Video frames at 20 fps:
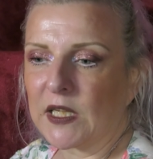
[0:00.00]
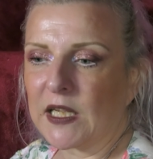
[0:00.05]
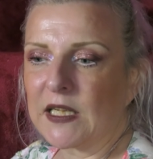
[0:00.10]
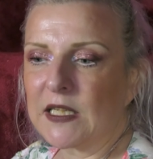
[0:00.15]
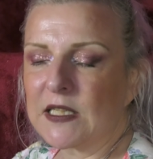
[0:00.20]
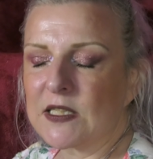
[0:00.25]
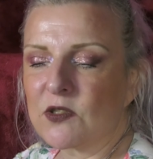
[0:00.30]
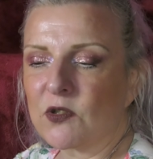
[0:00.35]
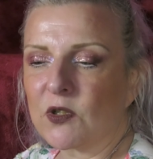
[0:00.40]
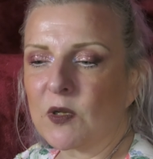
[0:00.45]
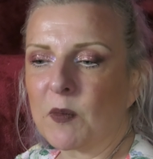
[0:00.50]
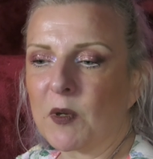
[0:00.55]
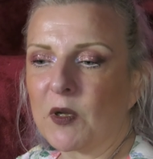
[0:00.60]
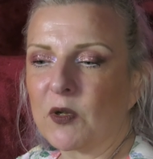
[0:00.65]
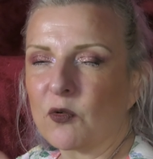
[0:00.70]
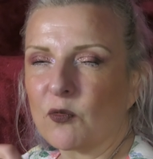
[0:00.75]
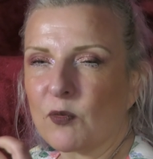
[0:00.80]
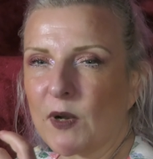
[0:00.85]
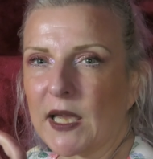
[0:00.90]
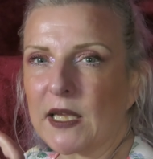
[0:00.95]
And it's not
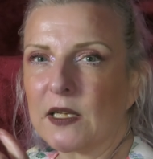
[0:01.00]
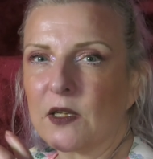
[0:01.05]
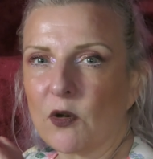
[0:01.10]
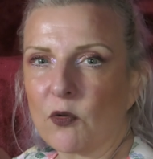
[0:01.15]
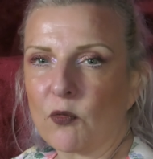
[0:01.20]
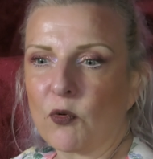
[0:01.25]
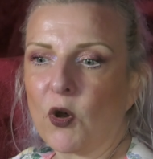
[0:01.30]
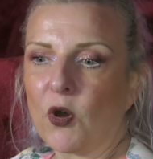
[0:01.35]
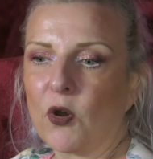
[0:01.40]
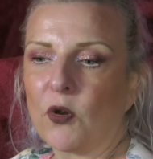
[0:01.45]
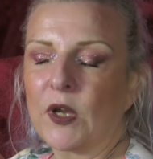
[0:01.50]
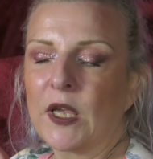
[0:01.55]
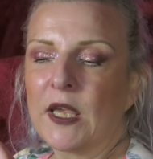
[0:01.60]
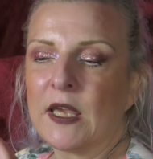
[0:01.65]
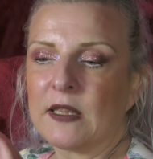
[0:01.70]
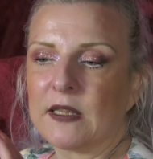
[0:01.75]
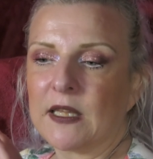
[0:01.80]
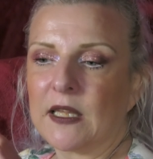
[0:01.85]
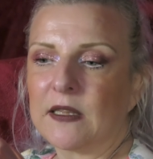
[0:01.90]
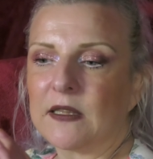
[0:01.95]
about right or wrong,
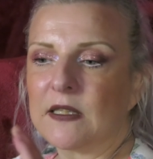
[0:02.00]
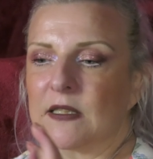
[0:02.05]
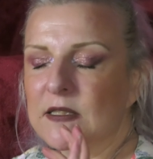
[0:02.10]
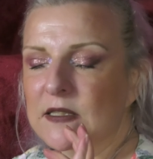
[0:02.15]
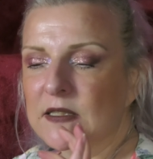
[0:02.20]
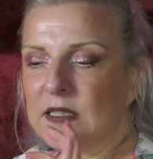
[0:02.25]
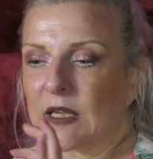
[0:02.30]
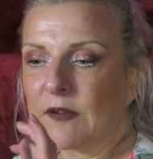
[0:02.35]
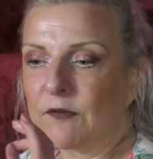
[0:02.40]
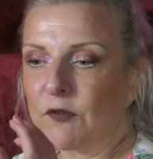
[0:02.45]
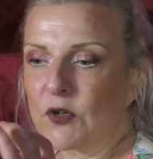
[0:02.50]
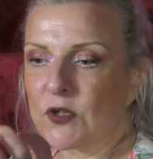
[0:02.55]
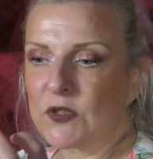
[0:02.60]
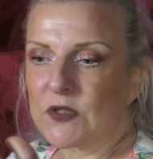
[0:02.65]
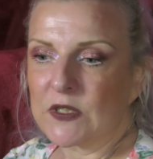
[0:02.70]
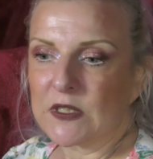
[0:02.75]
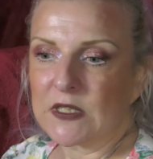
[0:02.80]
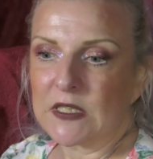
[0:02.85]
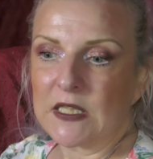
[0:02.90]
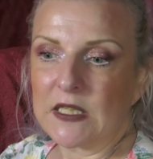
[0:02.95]
that this
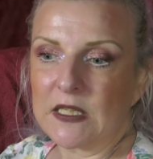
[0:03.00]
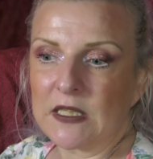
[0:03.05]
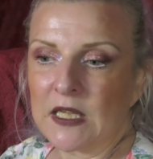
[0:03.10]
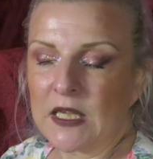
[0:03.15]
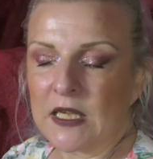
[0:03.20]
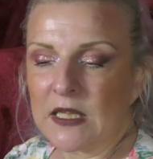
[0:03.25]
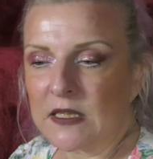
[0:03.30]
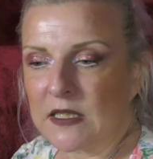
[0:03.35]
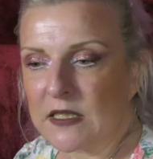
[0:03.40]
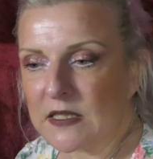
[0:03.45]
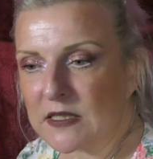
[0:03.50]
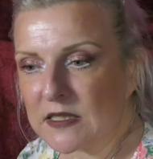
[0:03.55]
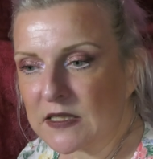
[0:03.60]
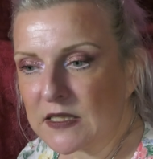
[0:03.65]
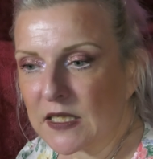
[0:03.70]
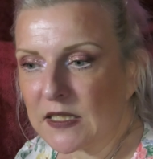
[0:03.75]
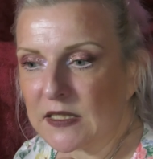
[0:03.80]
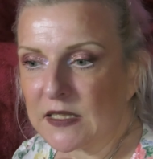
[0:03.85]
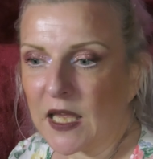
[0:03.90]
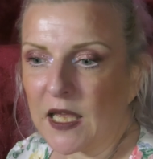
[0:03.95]
diversity, this
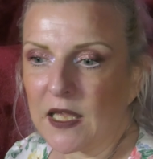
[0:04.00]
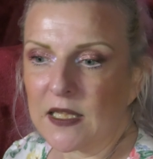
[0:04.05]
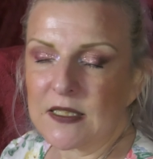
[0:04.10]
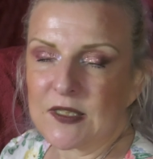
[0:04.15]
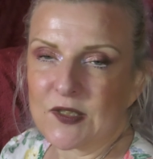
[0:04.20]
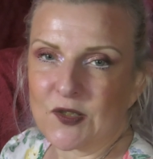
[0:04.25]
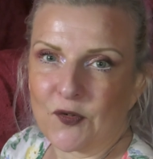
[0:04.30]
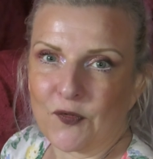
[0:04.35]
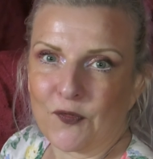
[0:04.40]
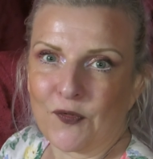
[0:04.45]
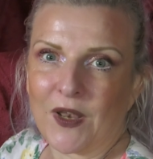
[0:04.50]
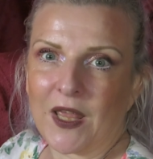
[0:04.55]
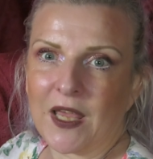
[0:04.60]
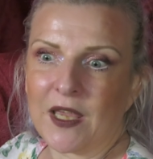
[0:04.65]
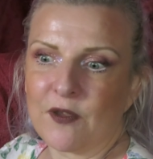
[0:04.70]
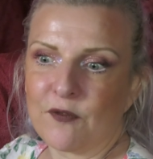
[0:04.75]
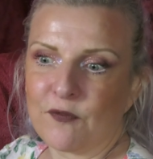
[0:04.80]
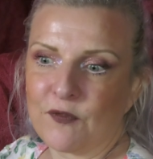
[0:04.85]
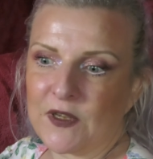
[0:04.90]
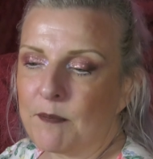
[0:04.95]
dance of
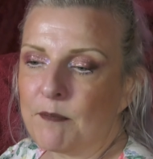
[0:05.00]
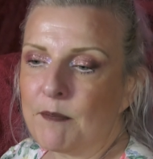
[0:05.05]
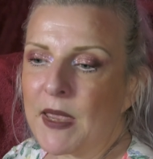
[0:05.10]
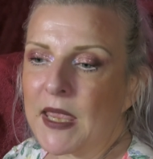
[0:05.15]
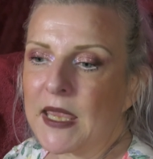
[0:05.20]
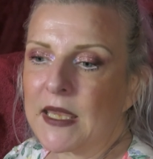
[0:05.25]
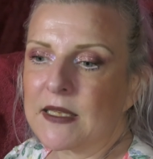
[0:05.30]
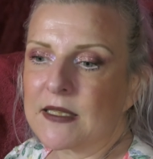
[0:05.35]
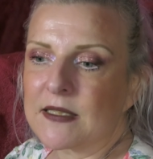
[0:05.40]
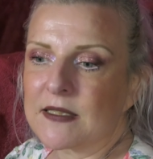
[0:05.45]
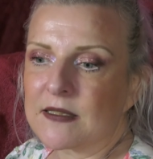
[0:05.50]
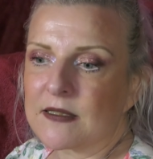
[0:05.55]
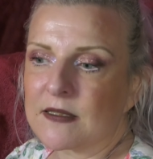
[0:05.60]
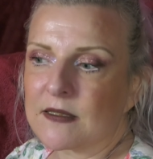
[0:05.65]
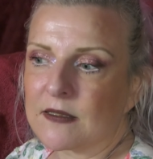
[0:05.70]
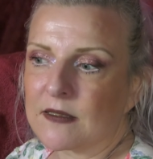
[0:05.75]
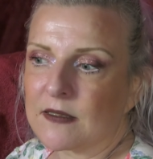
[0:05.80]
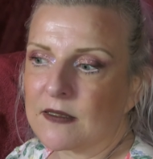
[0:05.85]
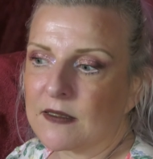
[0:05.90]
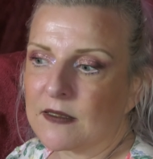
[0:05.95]
life
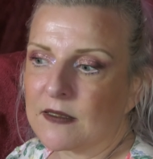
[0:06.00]
makes